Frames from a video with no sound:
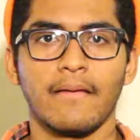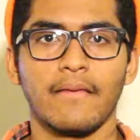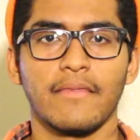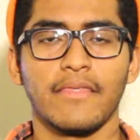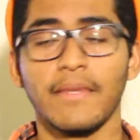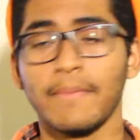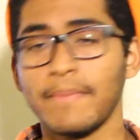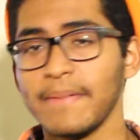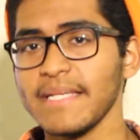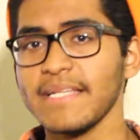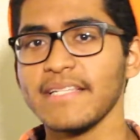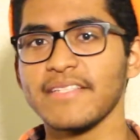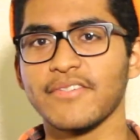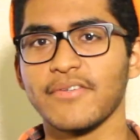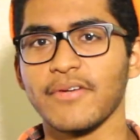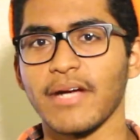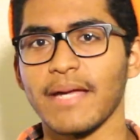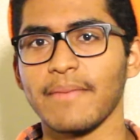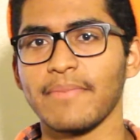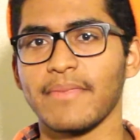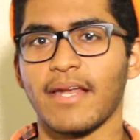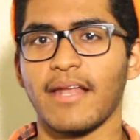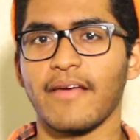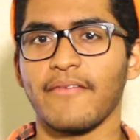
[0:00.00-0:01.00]
The biggest
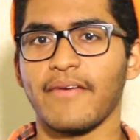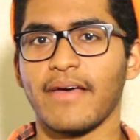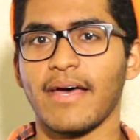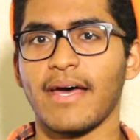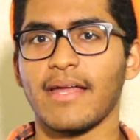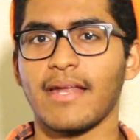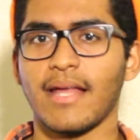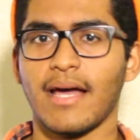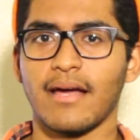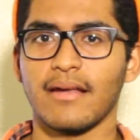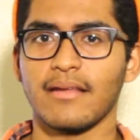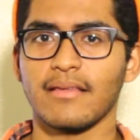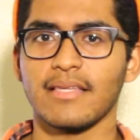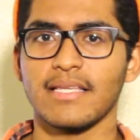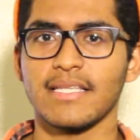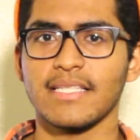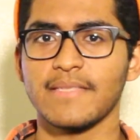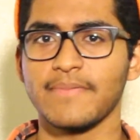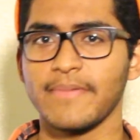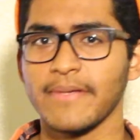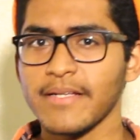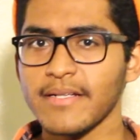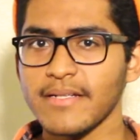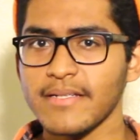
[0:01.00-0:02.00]
gripe that I've had out of these
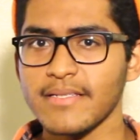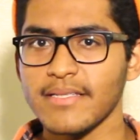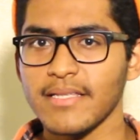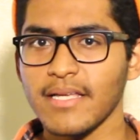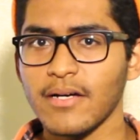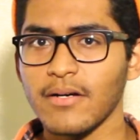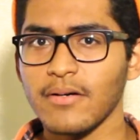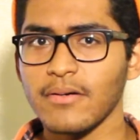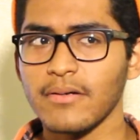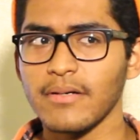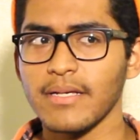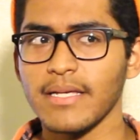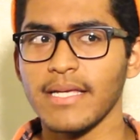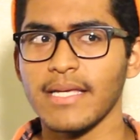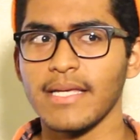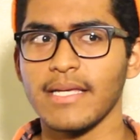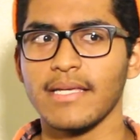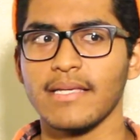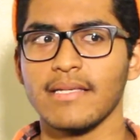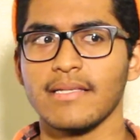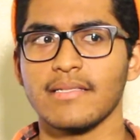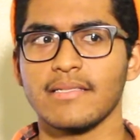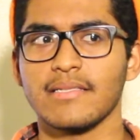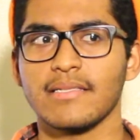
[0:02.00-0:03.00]
speakers, though,
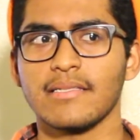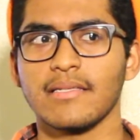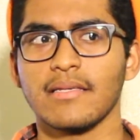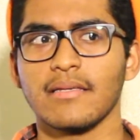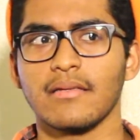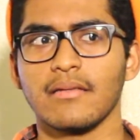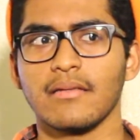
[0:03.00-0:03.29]
is